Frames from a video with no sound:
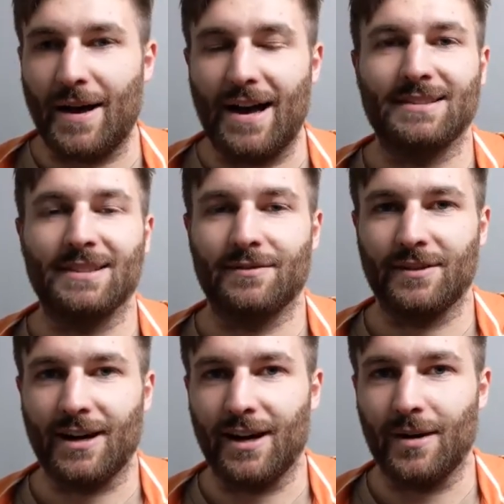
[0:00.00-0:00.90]
passing of
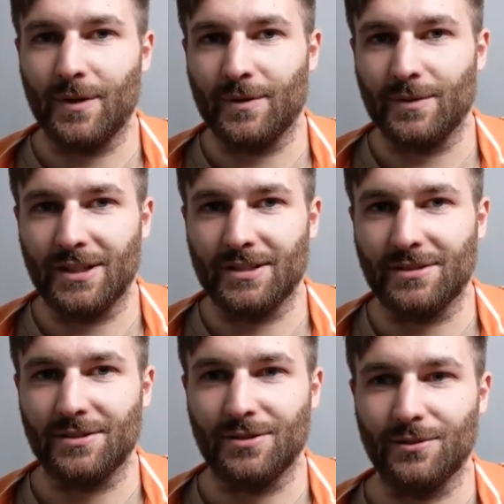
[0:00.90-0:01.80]
time in
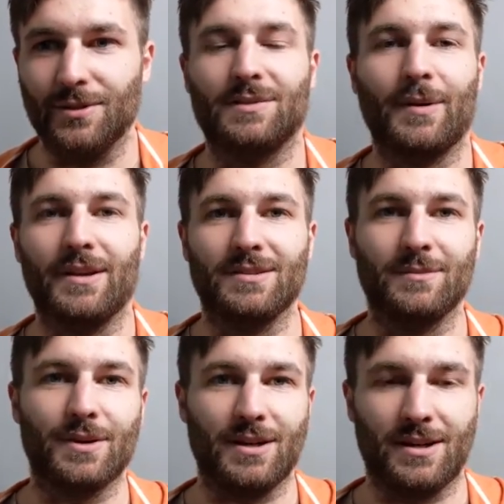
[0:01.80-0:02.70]
relation to a space
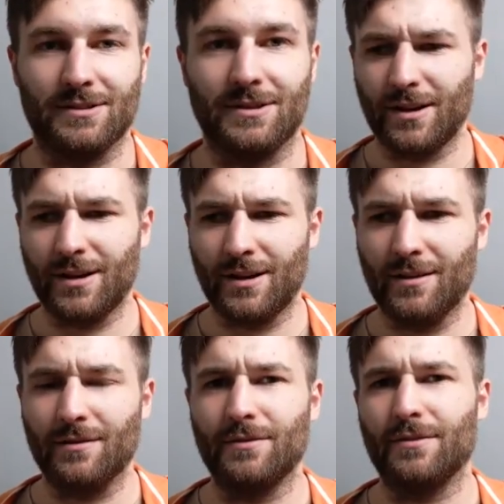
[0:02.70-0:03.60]
in particular. Think
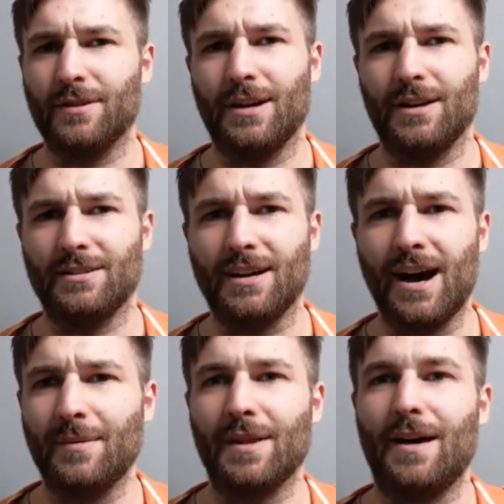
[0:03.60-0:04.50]
of a
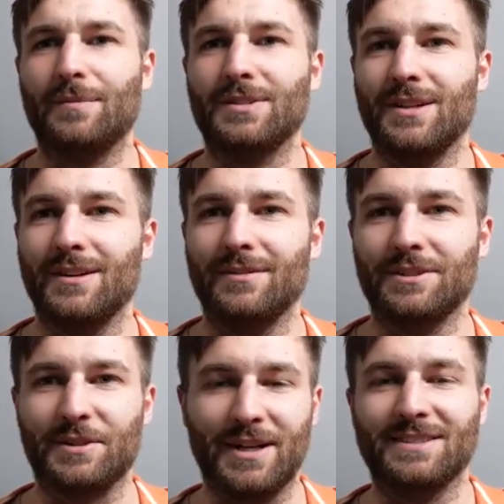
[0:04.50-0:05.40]
time lapse of
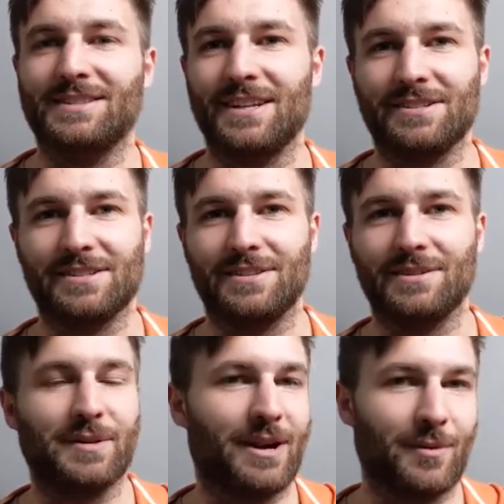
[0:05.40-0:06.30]
a train station
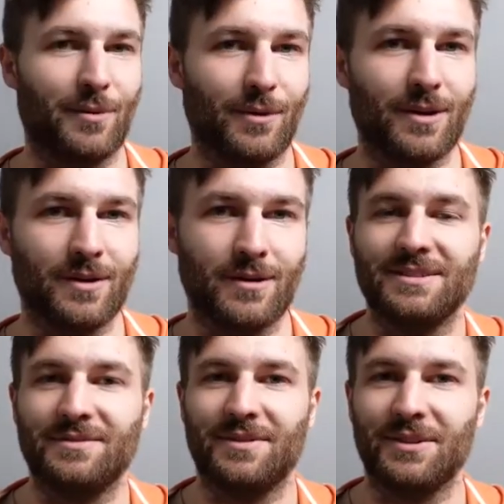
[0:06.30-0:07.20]
or an airport. How
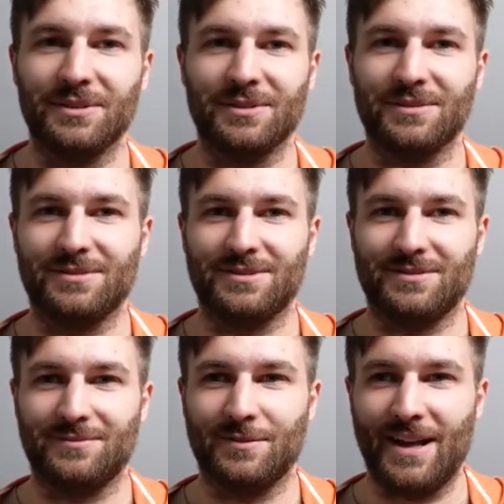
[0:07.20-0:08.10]
does it feel
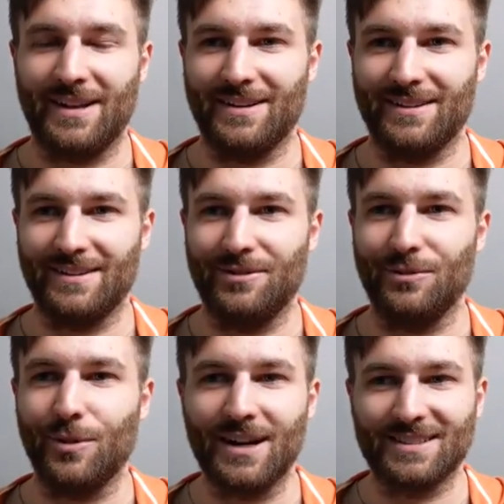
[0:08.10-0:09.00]
when
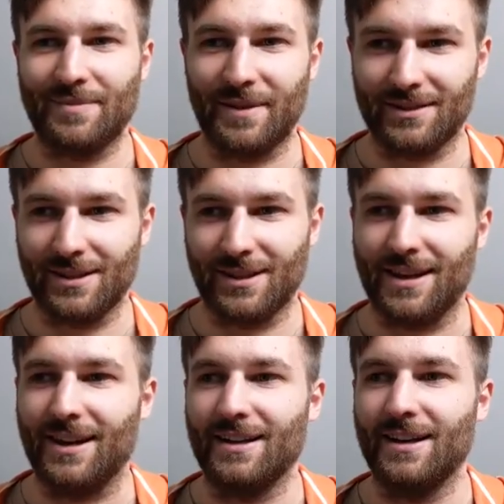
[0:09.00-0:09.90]
you watch something like
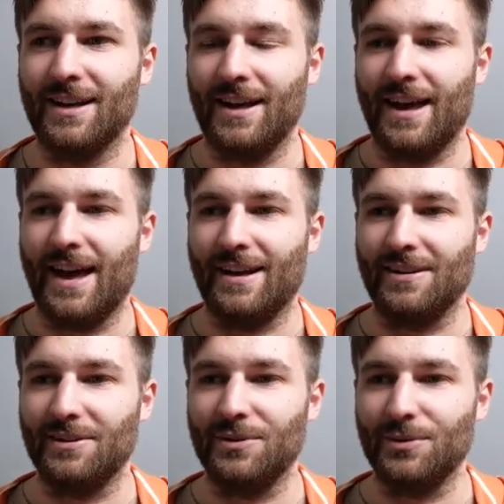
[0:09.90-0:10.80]
that
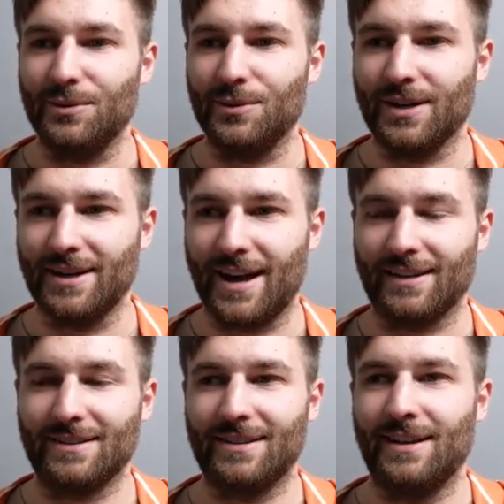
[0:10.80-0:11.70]
and you
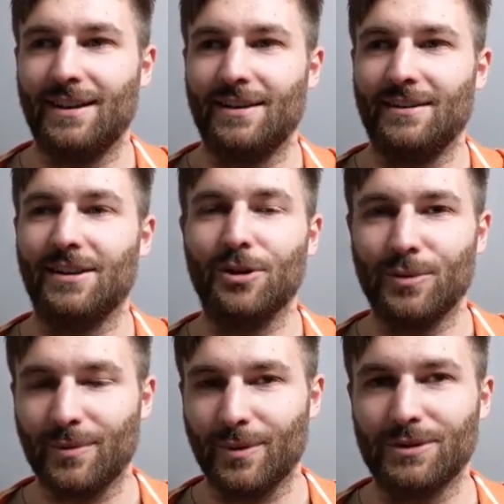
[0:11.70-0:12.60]
connect the
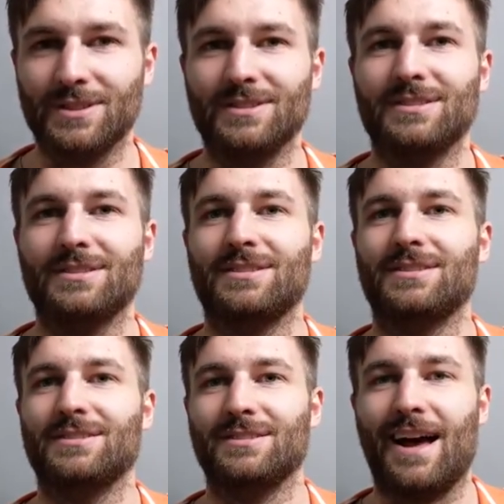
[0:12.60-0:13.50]
human
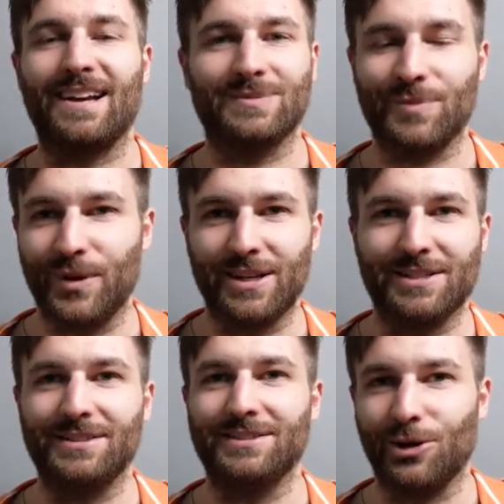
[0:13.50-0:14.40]
emotions,
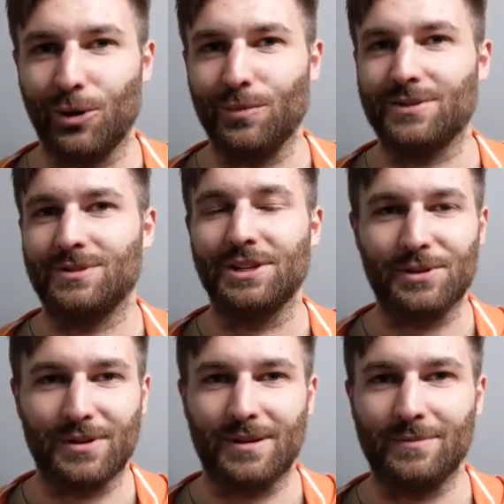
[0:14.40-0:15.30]
aspirations, hopes, and
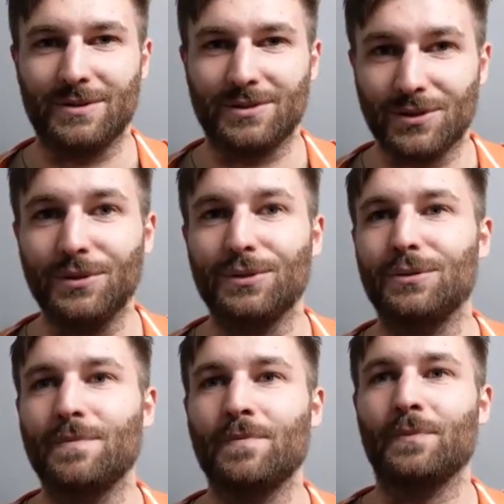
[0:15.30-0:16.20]
dreams
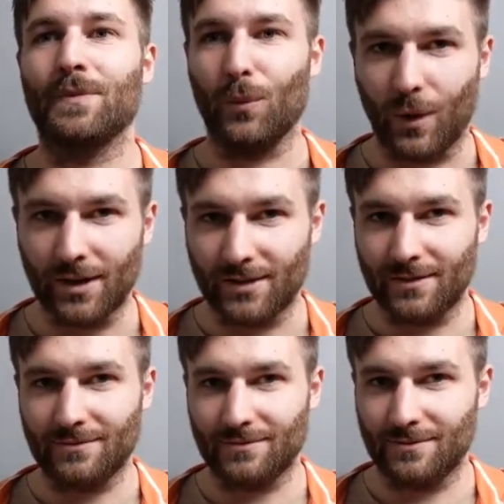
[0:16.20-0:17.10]
to
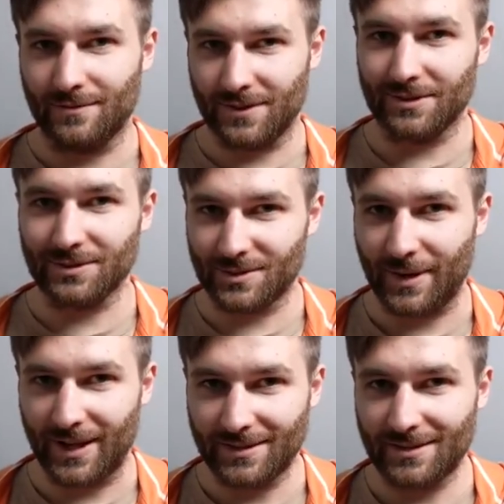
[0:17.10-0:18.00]
one physical
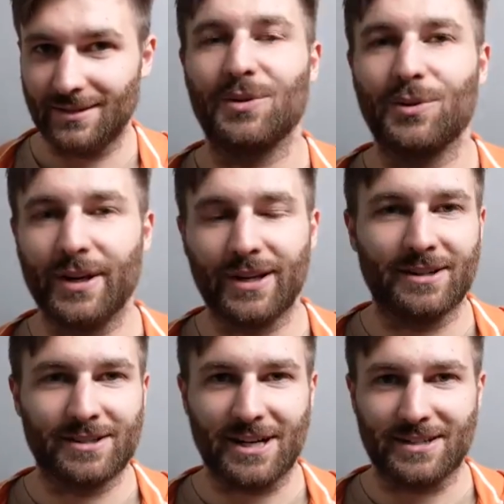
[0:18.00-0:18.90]
space? So, quick
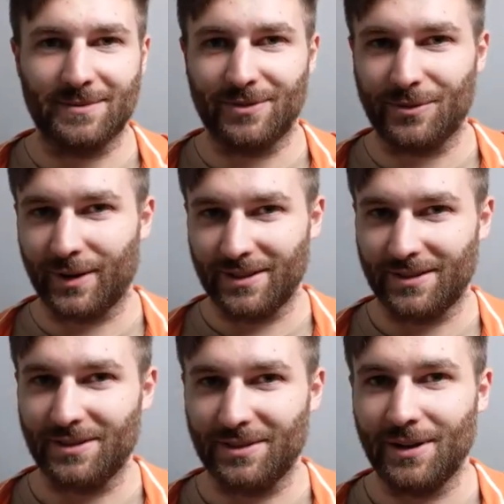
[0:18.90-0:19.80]
interjection before I
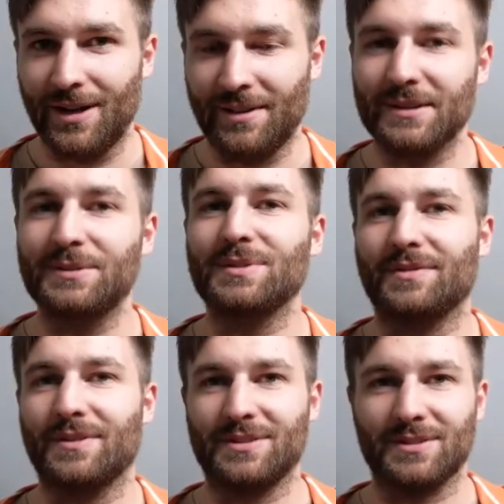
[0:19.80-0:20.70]
continue. This was
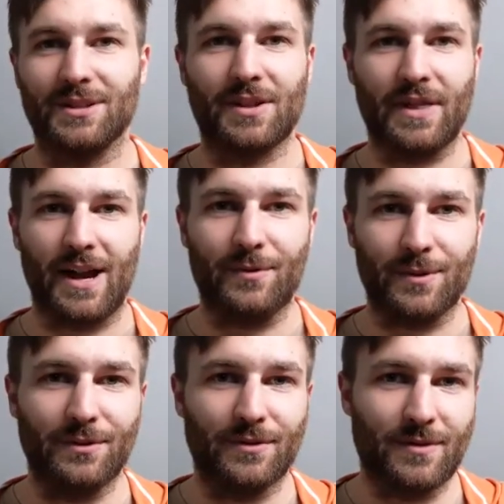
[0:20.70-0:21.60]
the first song that I
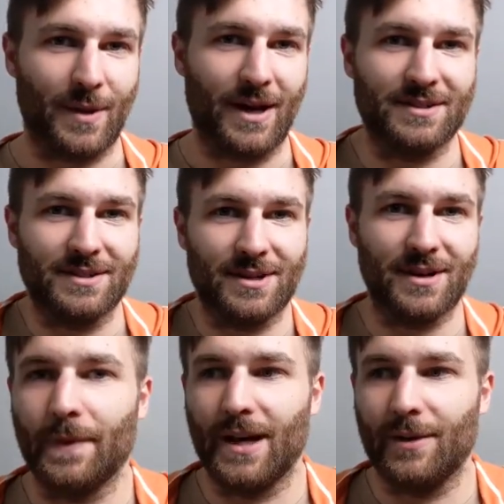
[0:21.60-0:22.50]
wrote for
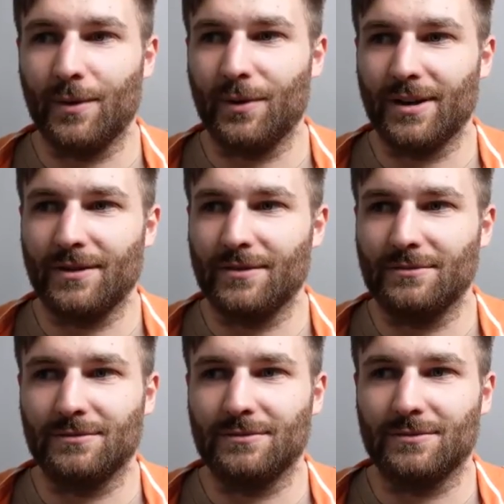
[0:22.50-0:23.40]
Passenger. I wrote it
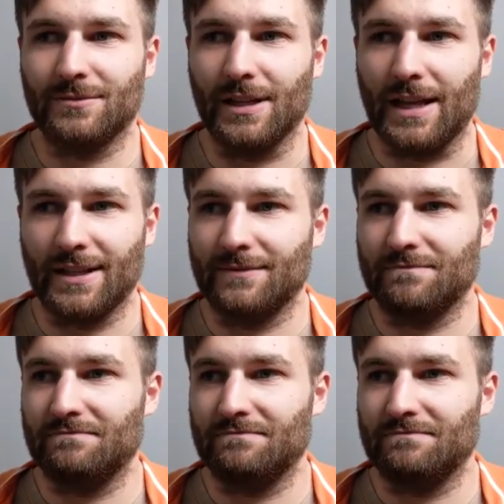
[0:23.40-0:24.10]
like